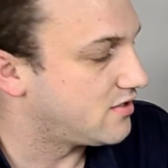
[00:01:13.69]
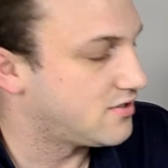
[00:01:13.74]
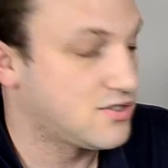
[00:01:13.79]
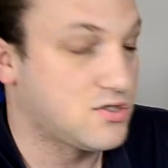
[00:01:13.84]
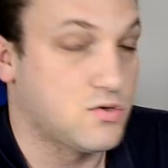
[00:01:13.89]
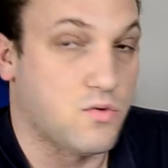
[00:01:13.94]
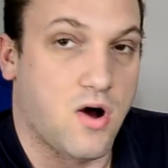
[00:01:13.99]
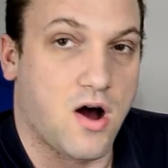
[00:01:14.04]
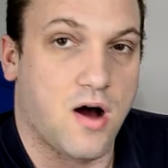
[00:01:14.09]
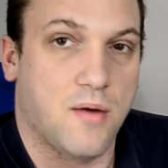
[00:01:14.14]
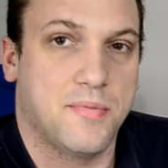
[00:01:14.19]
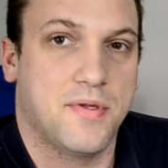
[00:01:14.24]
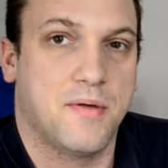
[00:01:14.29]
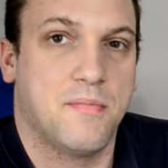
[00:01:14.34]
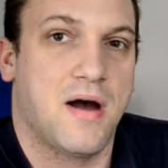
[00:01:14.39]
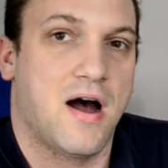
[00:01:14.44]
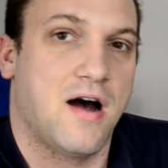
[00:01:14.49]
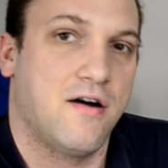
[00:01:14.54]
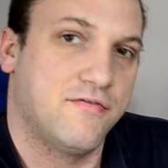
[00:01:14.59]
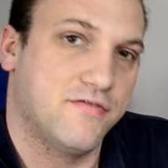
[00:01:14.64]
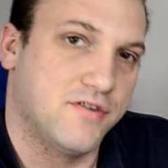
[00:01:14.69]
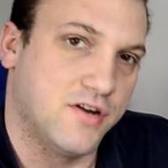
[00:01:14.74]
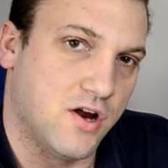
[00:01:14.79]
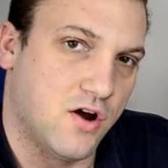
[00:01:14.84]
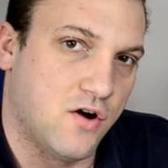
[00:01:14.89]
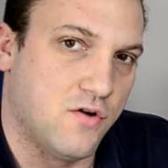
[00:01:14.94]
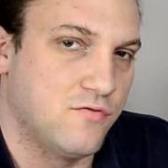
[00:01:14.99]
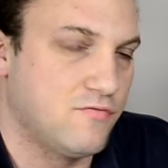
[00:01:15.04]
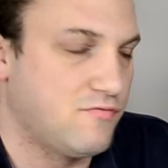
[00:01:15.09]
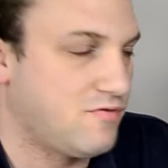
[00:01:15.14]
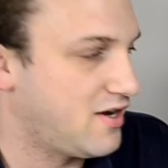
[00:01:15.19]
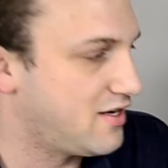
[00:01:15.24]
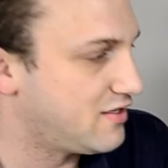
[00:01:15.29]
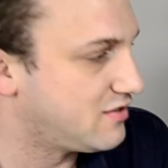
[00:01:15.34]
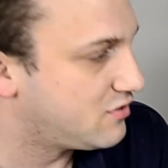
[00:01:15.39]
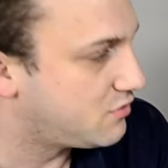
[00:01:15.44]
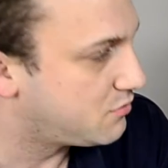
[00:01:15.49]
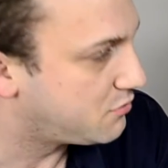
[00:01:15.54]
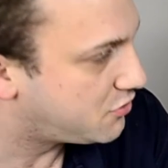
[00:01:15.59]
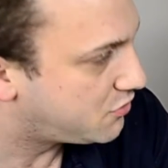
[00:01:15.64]
swap them out for your own fans to
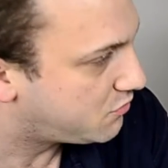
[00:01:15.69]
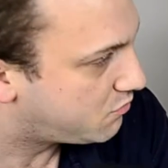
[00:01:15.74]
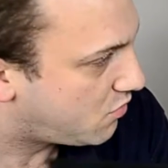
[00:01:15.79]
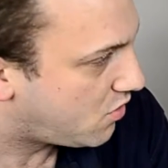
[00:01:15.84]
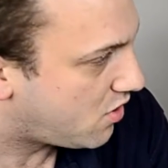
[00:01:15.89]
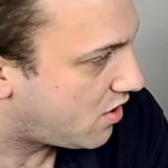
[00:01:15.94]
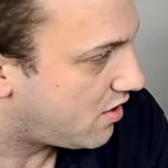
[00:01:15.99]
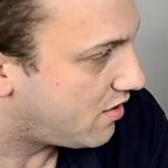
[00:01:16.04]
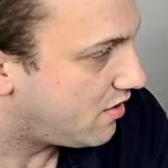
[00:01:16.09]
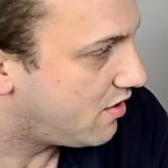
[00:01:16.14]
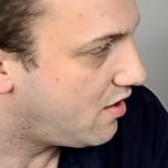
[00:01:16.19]
do what you want.